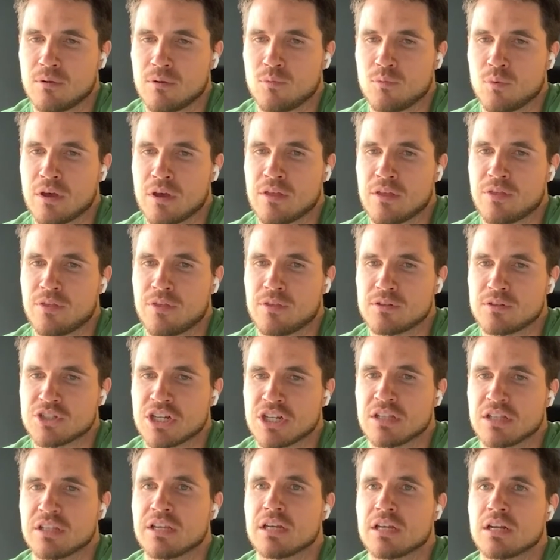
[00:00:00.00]
with
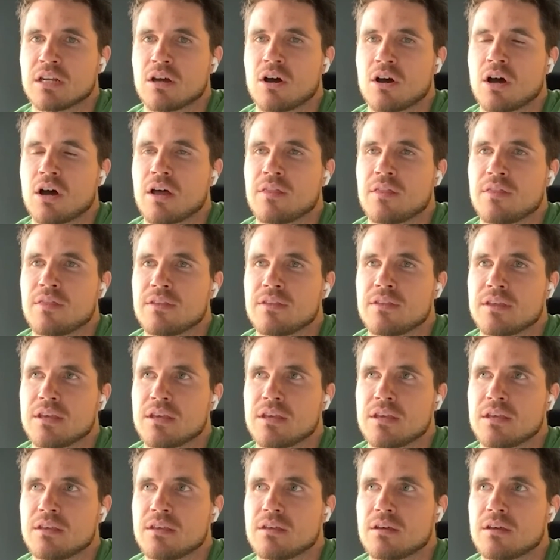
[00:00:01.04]

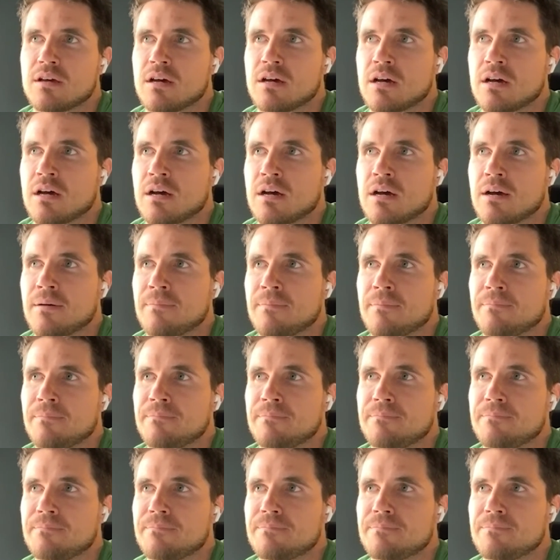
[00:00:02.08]
Jillian
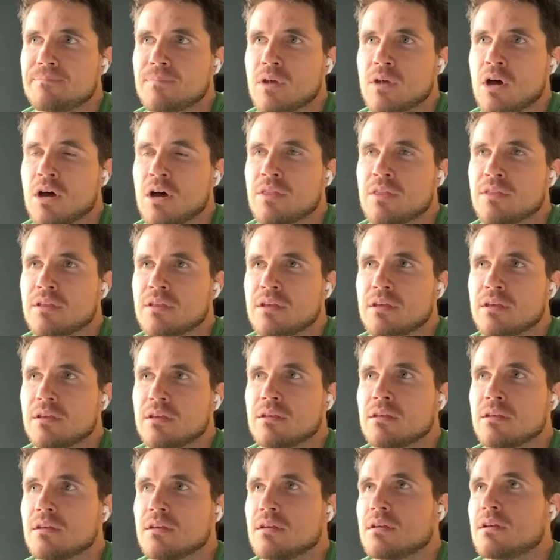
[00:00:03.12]
on the